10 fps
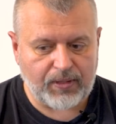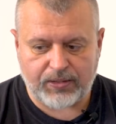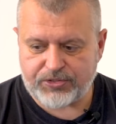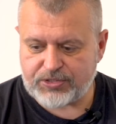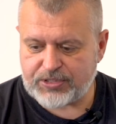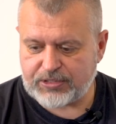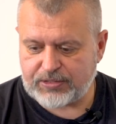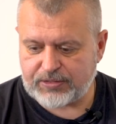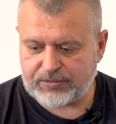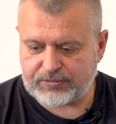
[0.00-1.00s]
I just
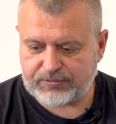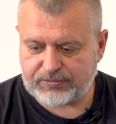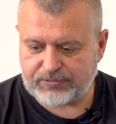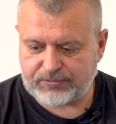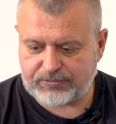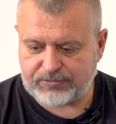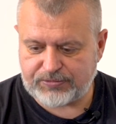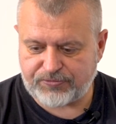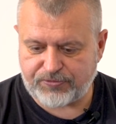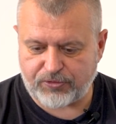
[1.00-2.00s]
said
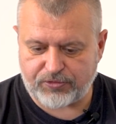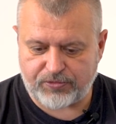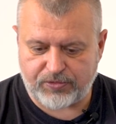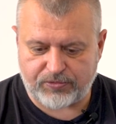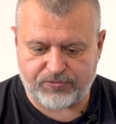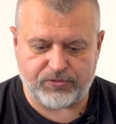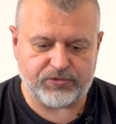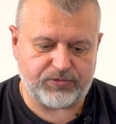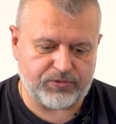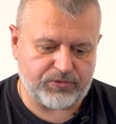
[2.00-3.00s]
4
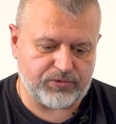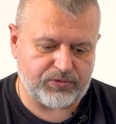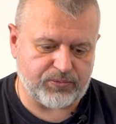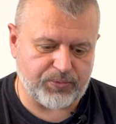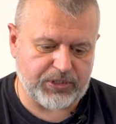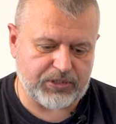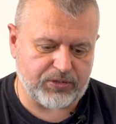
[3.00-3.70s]
week